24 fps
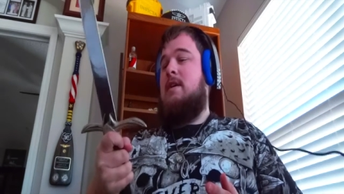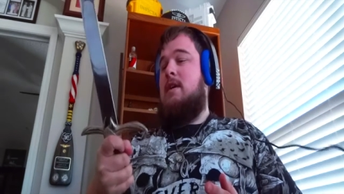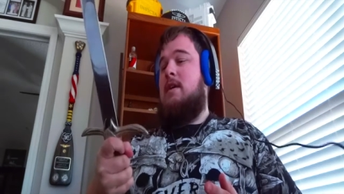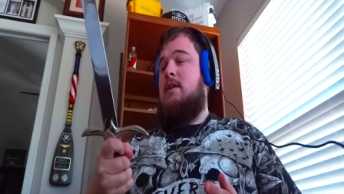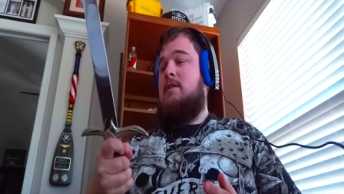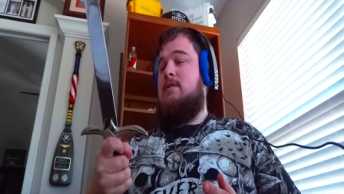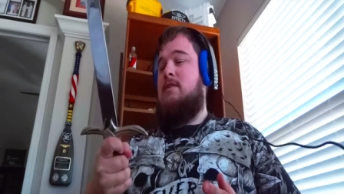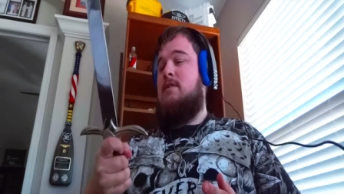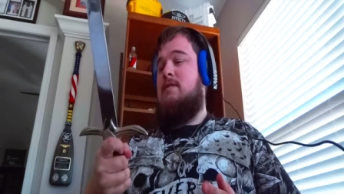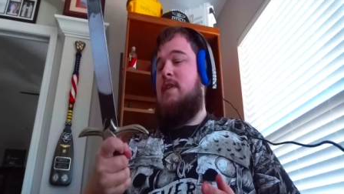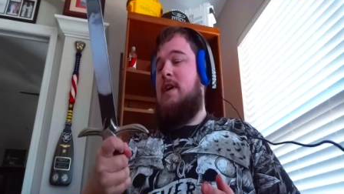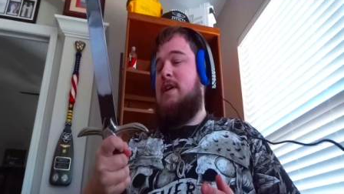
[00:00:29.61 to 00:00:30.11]

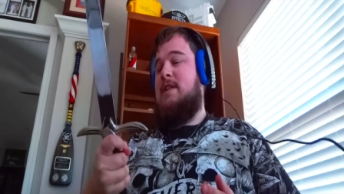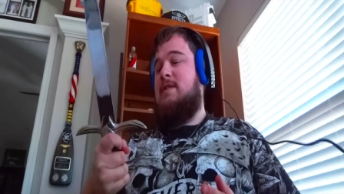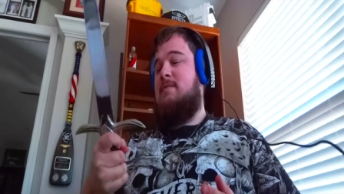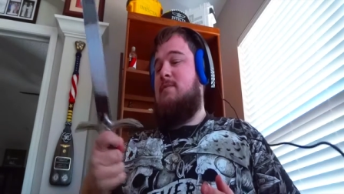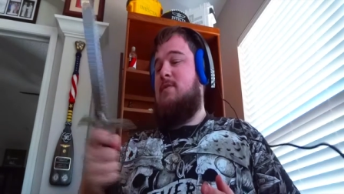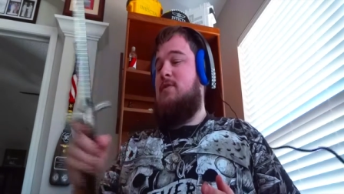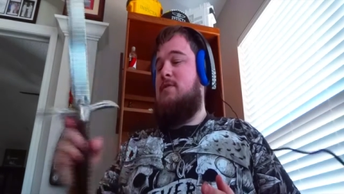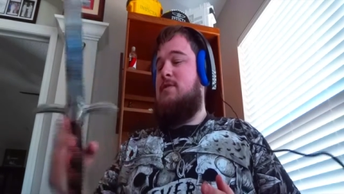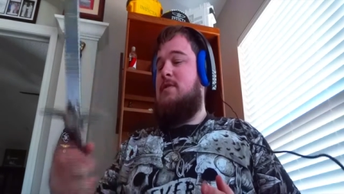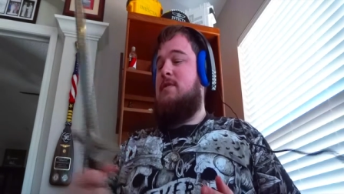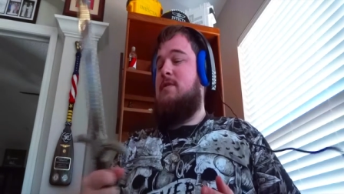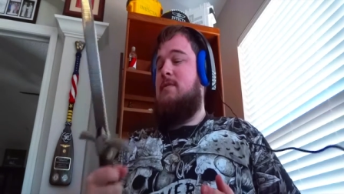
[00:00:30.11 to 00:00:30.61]
So I've got the
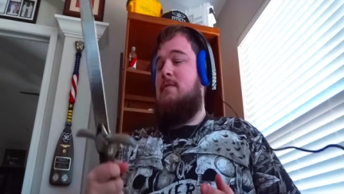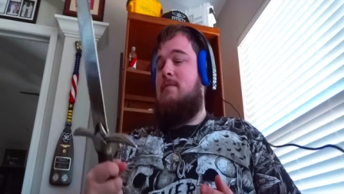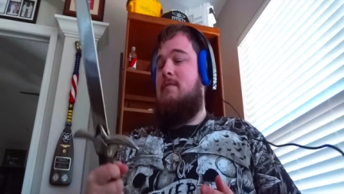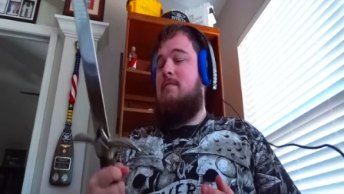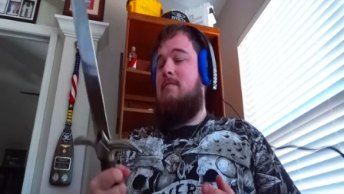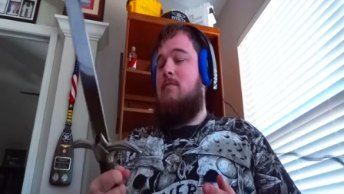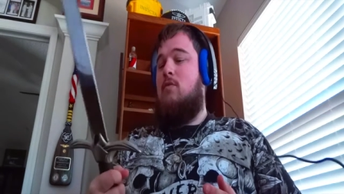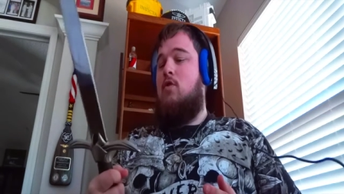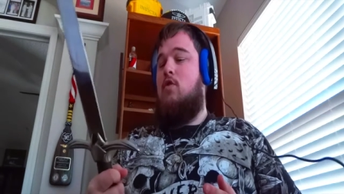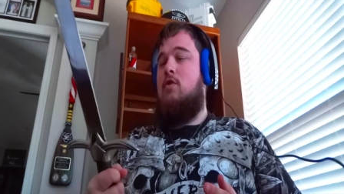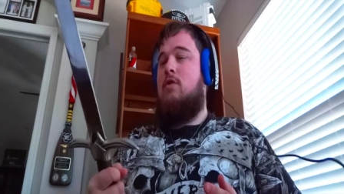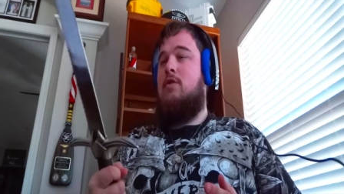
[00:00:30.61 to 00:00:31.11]
most
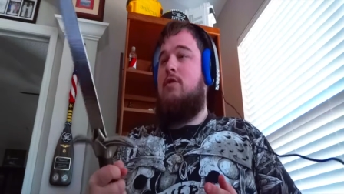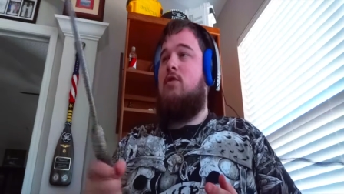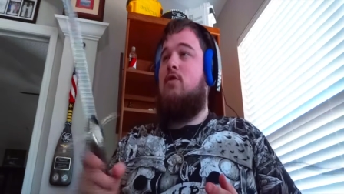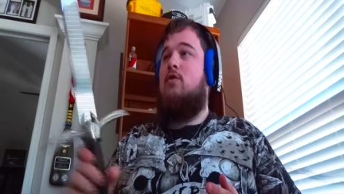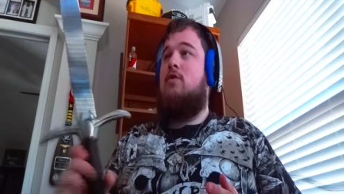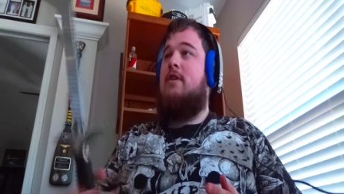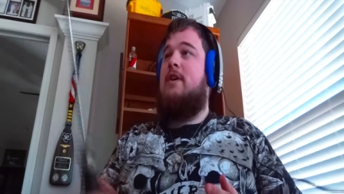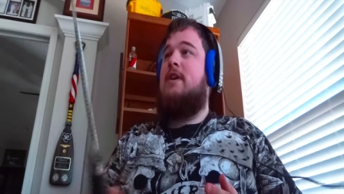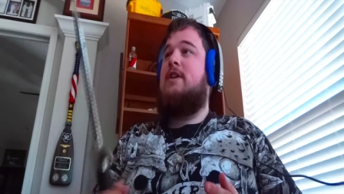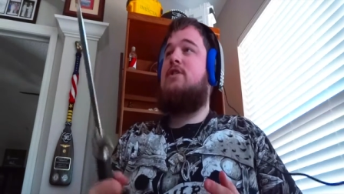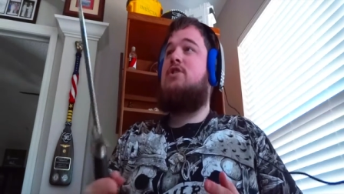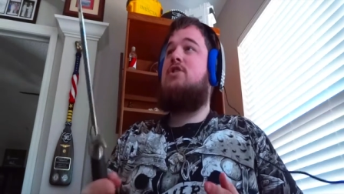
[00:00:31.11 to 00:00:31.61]

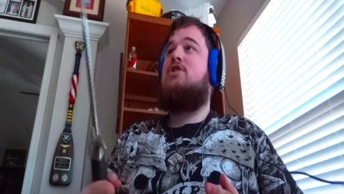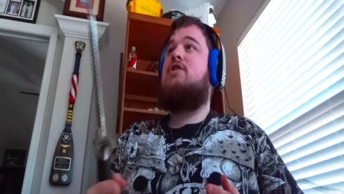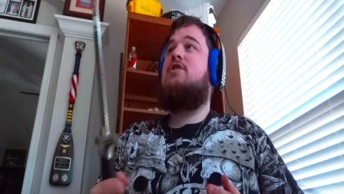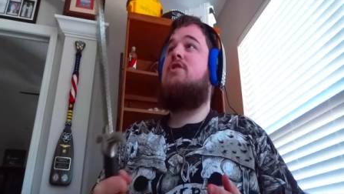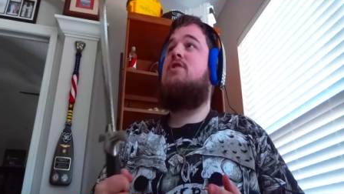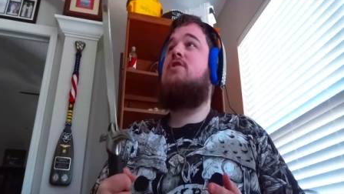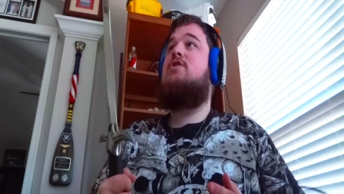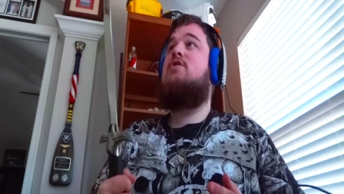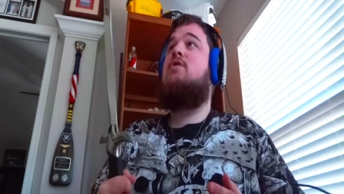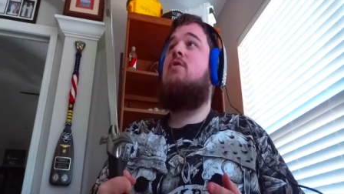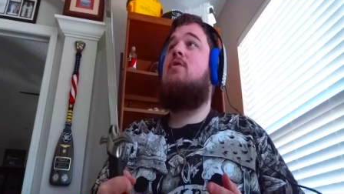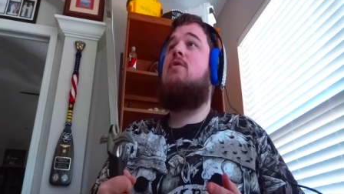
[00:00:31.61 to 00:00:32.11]
Mordorish
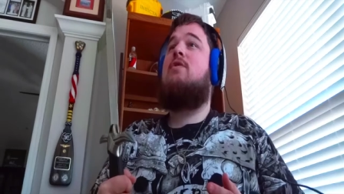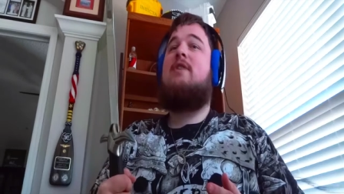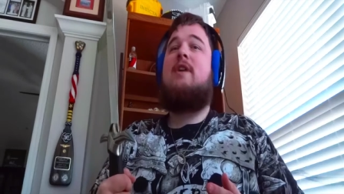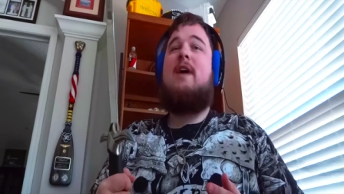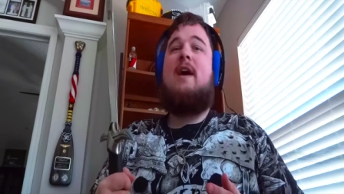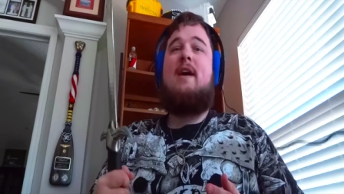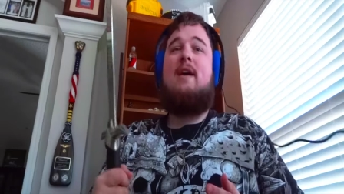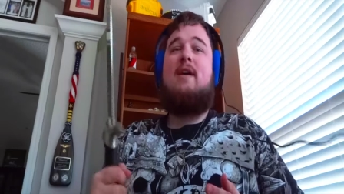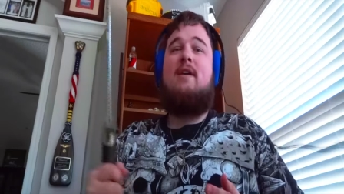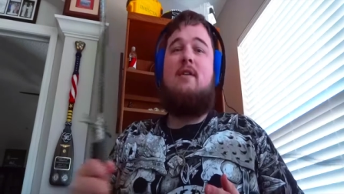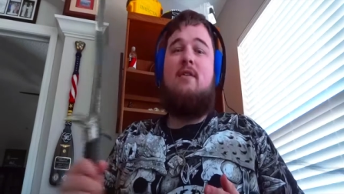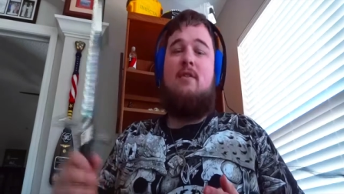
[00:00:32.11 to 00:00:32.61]
sword
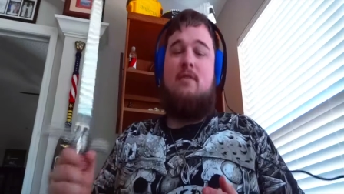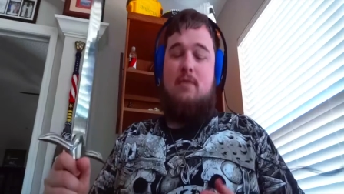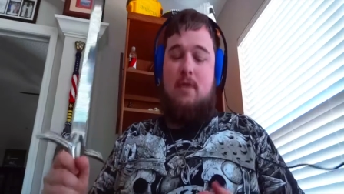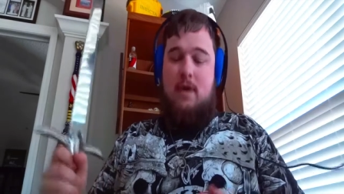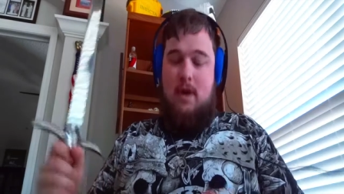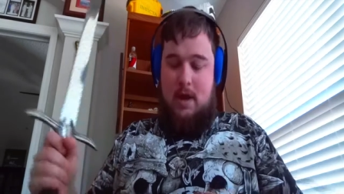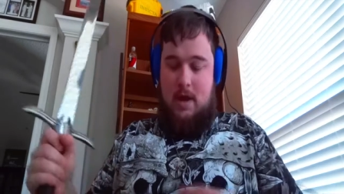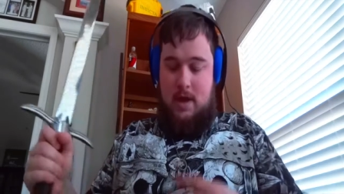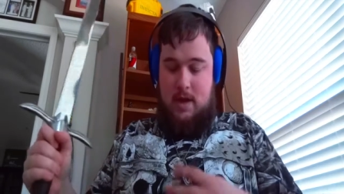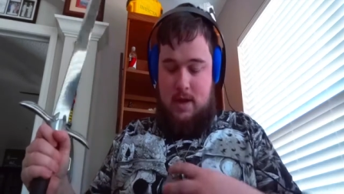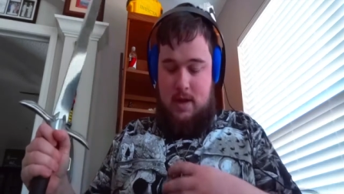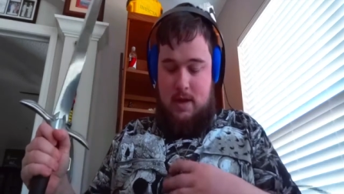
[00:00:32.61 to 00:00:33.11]
I own.
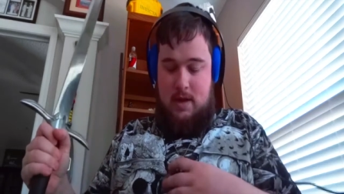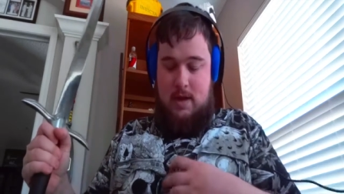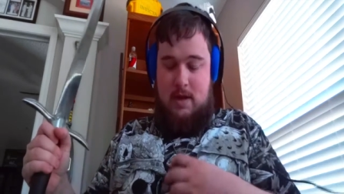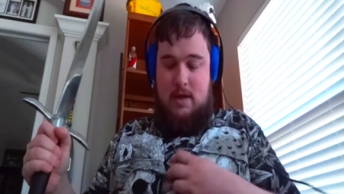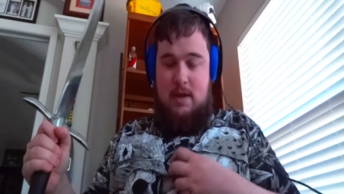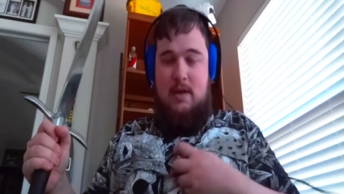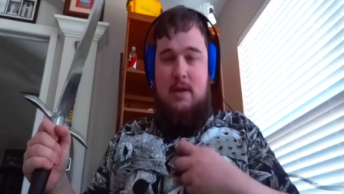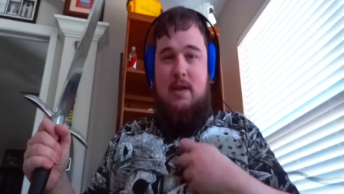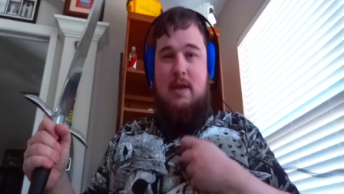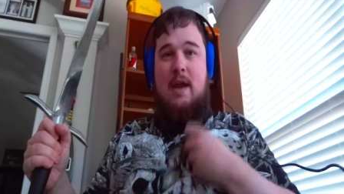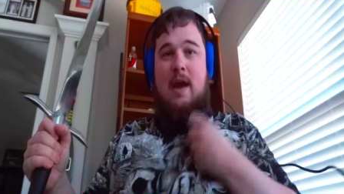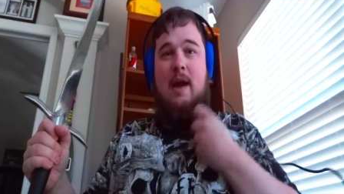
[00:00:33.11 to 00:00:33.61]

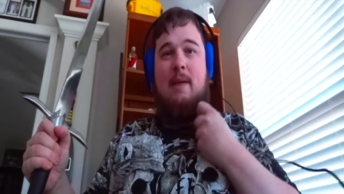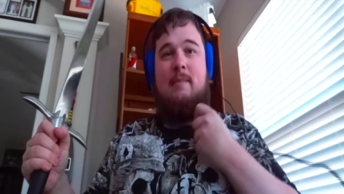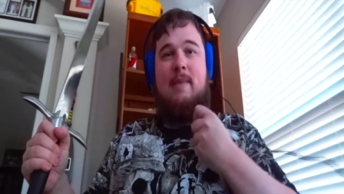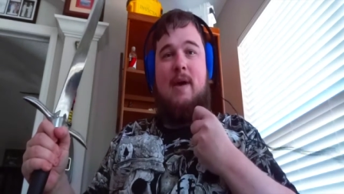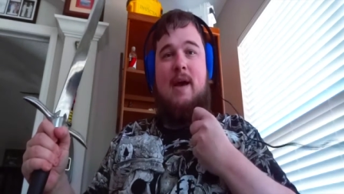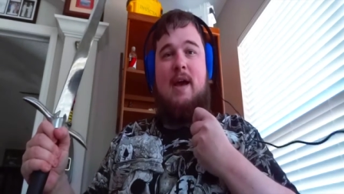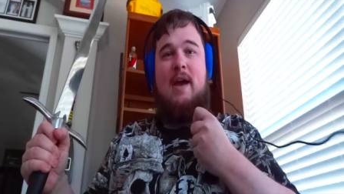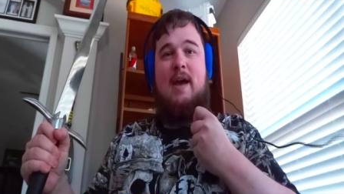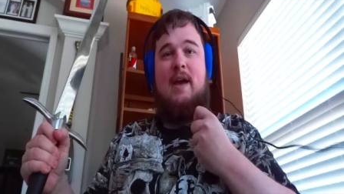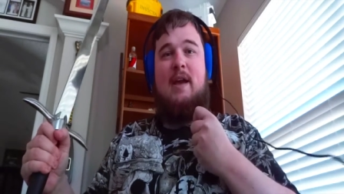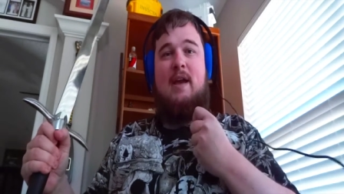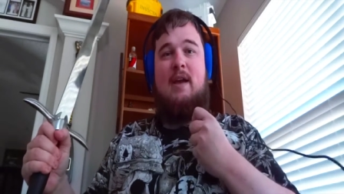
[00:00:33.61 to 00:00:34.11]
Got
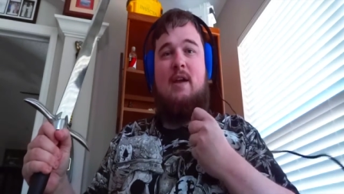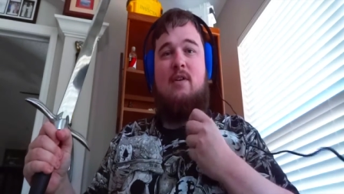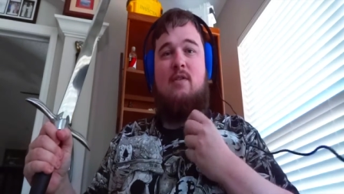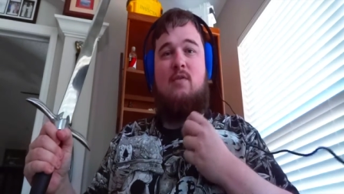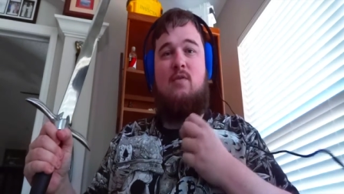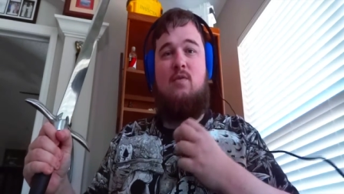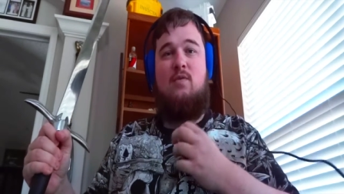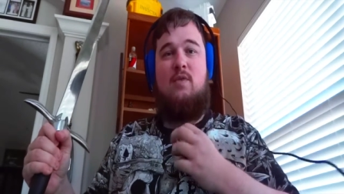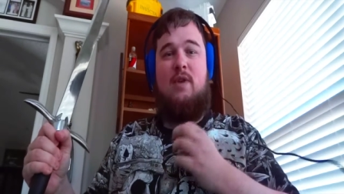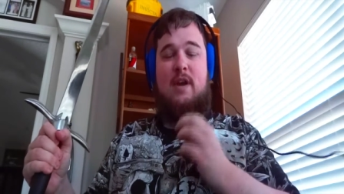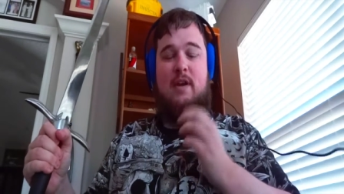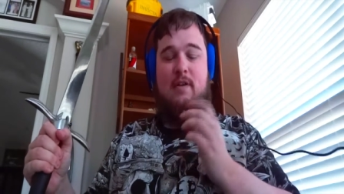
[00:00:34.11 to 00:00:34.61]
my
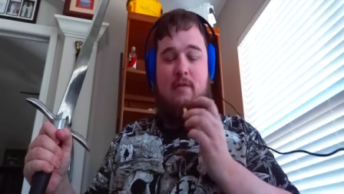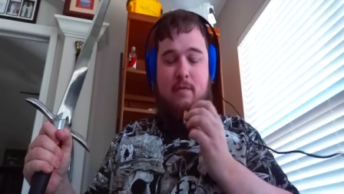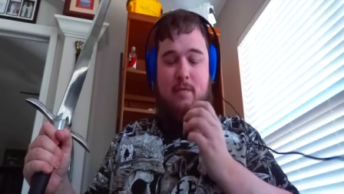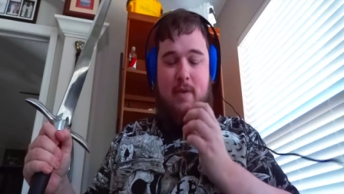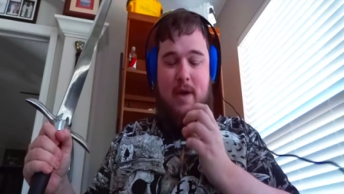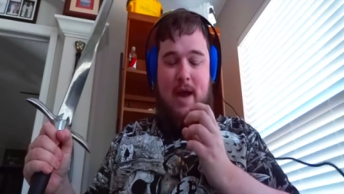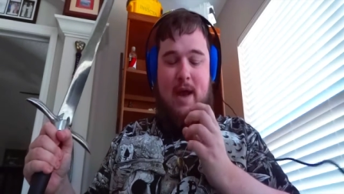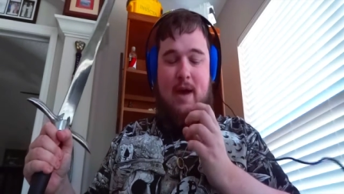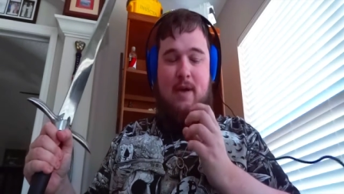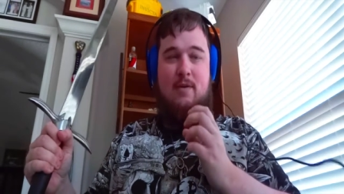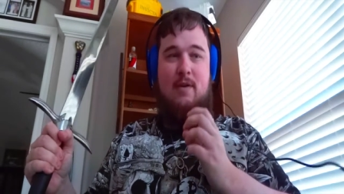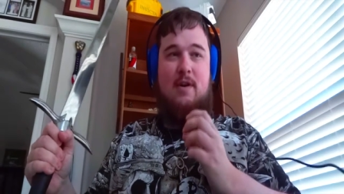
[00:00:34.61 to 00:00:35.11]
Ring of
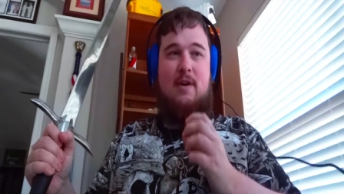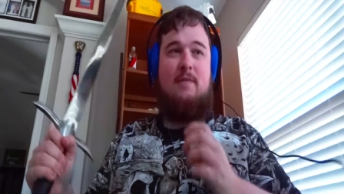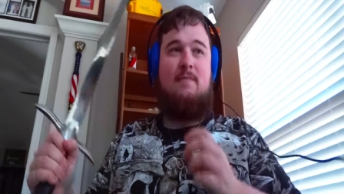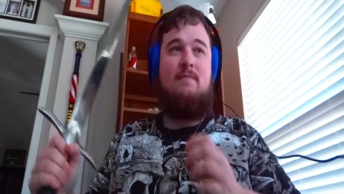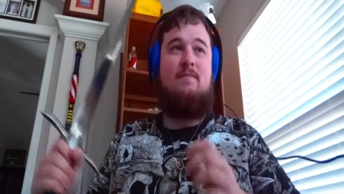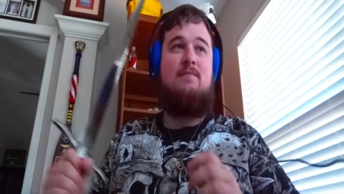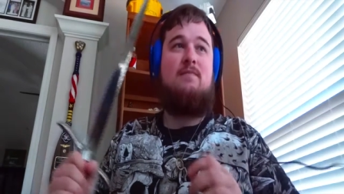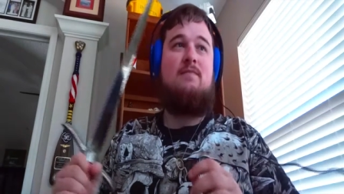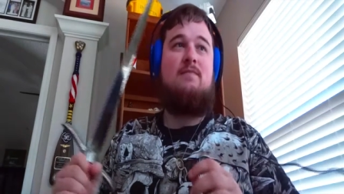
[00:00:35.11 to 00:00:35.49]
Power.